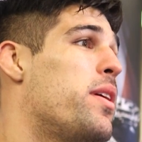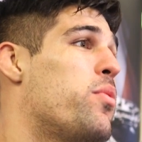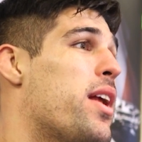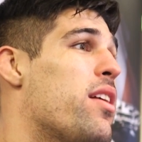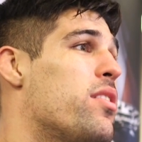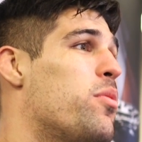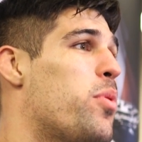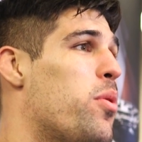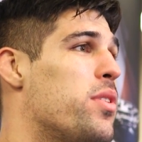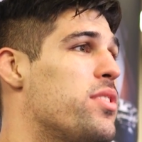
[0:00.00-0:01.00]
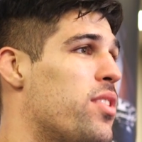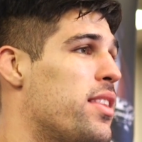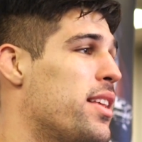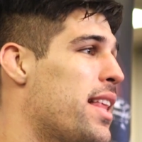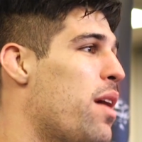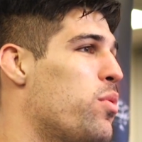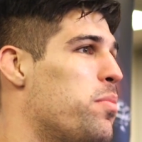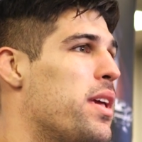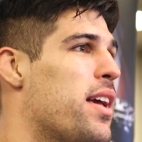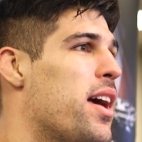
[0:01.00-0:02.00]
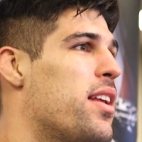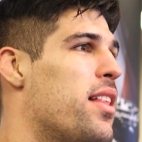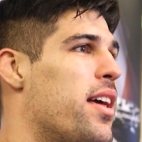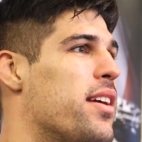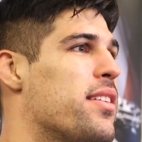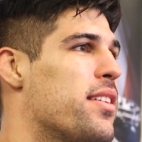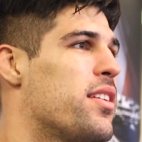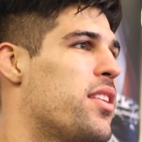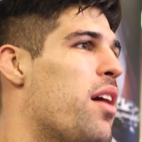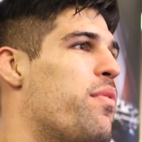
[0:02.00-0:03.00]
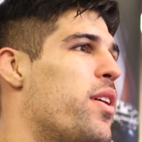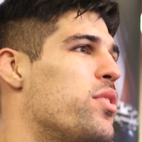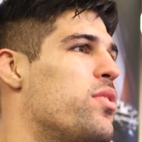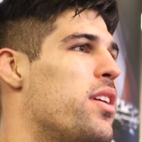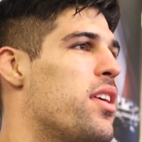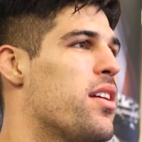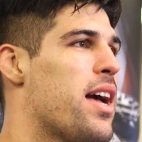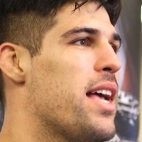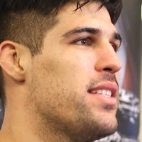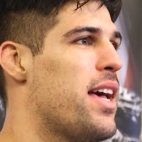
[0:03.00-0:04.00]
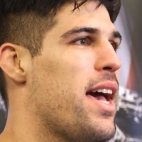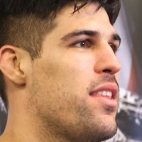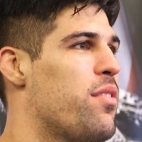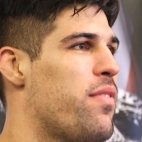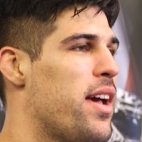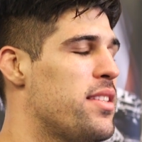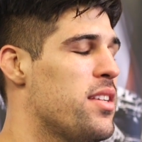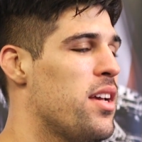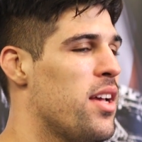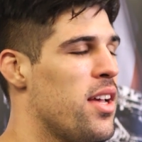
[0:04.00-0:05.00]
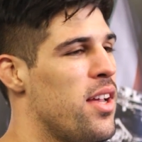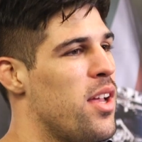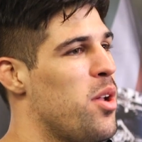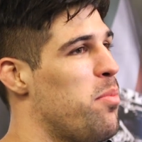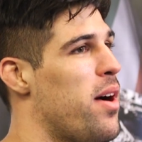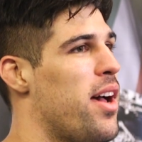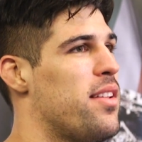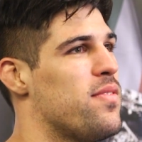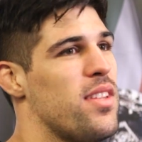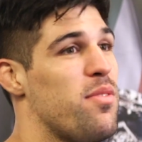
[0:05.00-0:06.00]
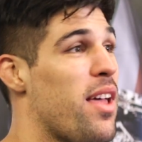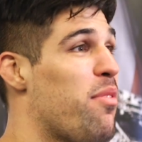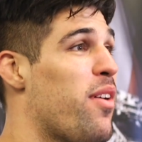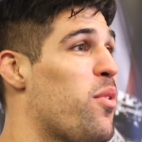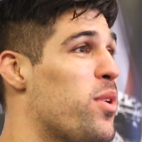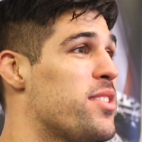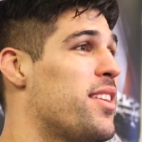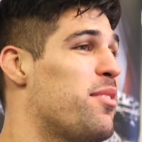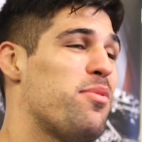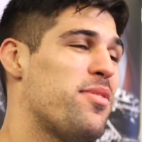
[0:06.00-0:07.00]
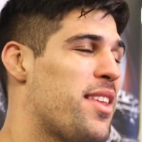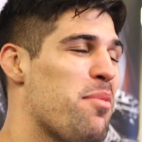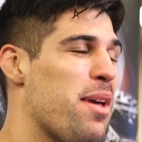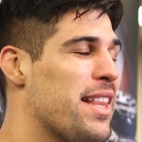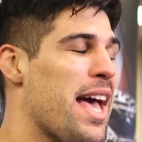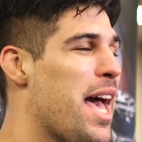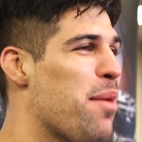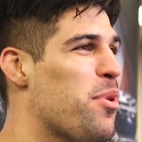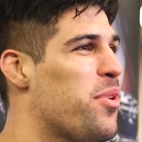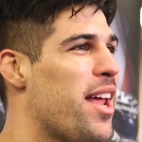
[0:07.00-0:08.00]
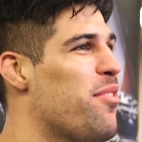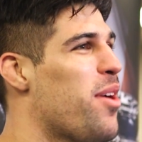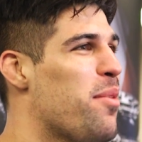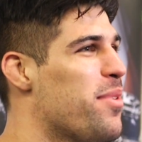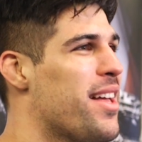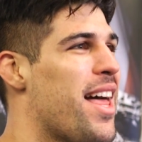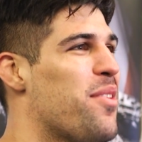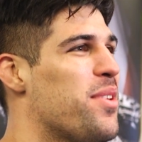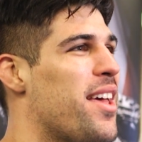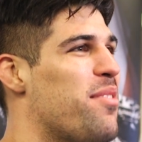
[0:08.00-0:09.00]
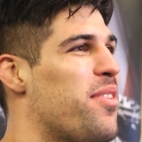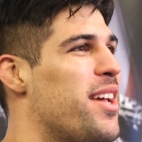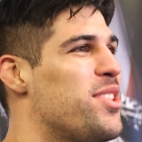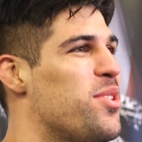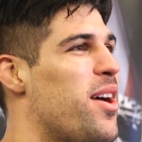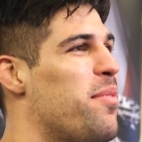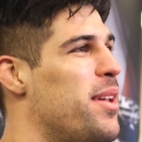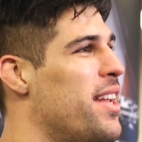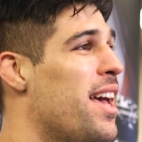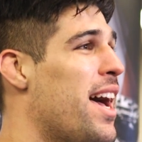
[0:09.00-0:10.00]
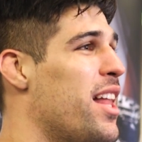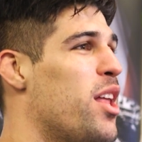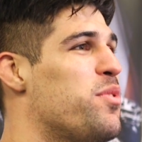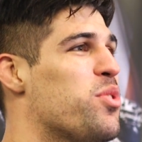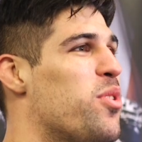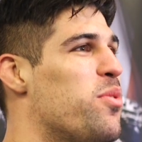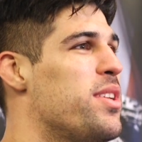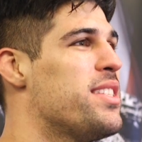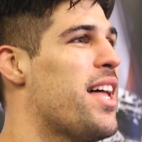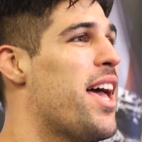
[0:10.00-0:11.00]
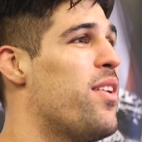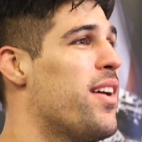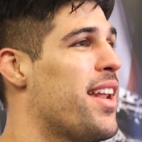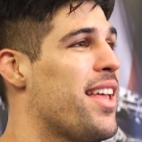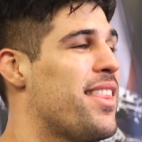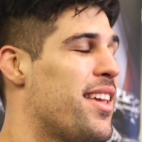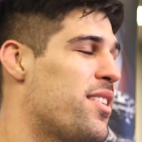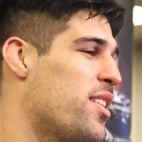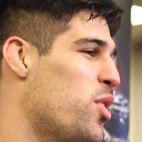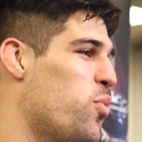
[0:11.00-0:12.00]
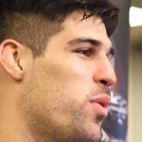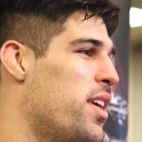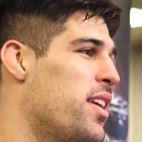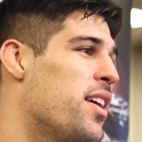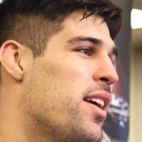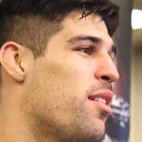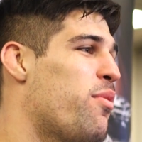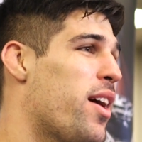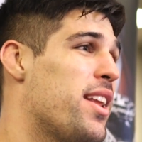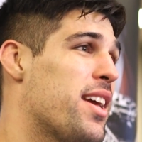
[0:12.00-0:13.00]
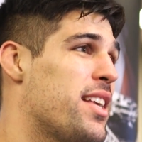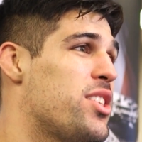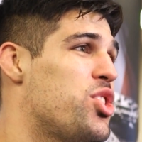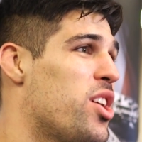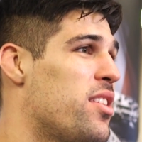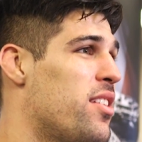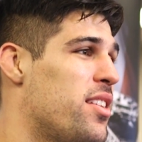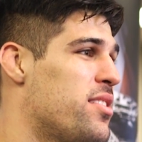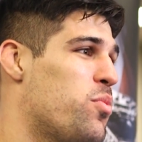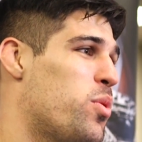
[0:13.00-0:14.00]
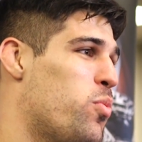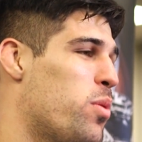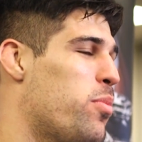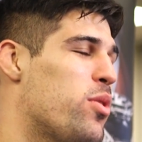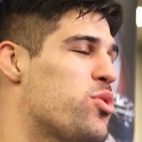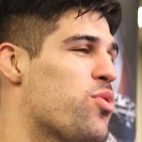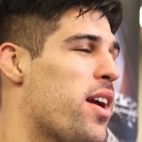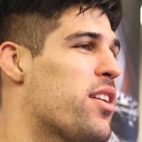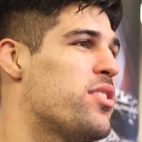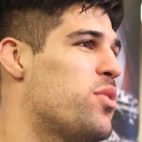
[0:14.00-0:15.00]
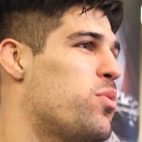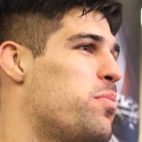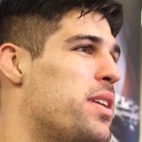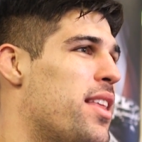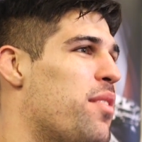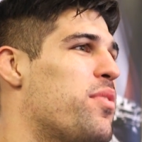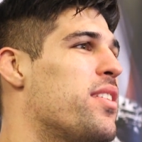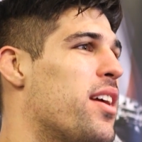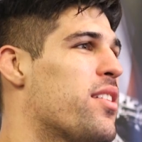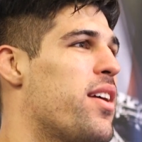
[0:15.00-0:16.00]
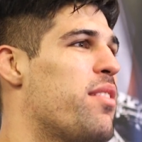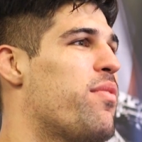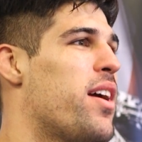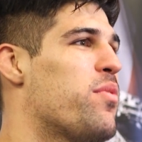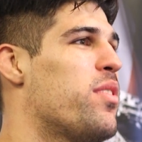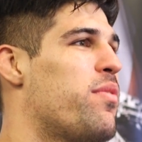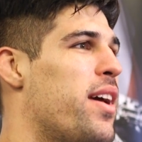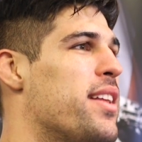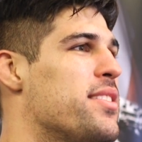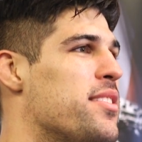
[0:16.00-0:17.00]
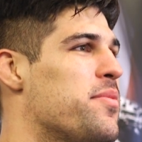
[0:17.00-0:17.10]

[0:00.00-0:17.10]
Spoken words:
be without an opponent, so I think that would be kind of like not fair to the other guys that had their fights. But if they make that happen whenever, I'm glad with that fight too. I mean, I love Cerrone's style, and I think we fighting against each other, we're both strikers. It would be definitely a great fight for the fans.